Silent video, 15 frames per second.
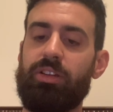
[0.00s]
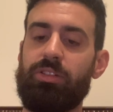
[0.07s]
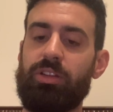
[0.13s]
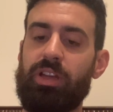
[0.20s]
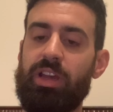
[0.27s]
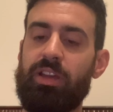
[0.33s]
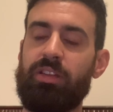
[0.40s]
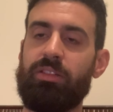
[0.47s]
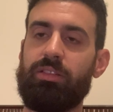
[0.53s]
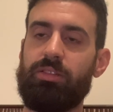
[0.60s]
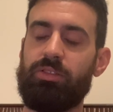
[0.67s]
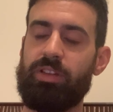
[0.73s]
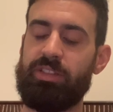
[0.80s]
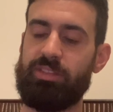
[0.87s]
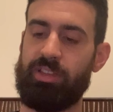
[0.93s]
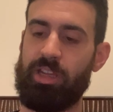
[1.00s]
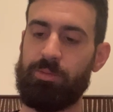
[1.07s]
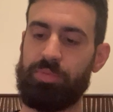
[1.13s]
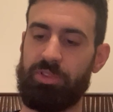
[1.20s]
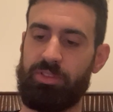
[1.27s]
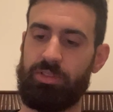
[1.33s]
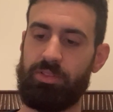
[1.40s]
Okay, less
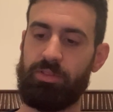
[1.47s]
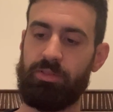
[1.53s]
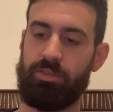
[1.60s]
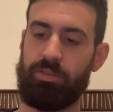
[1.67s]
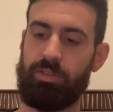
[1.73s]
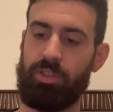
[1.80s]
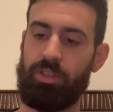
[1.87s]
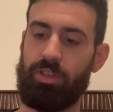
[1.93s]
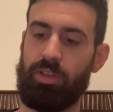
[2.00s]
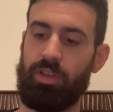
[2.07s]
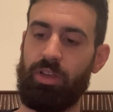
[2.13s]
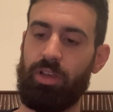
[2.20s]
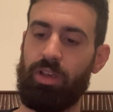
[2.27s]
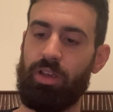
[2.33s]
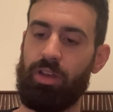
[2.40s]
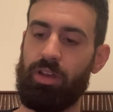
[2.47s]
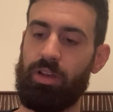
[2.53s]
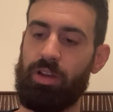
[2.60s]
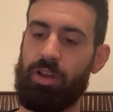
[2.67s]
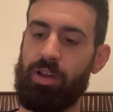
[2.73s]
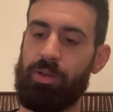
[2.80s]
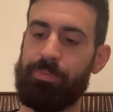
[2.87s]
amplitude.
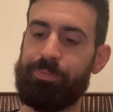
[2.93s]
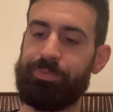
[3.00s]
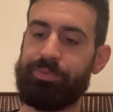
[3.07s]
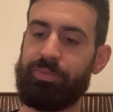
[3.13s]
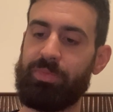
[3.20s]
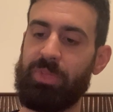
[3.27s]
You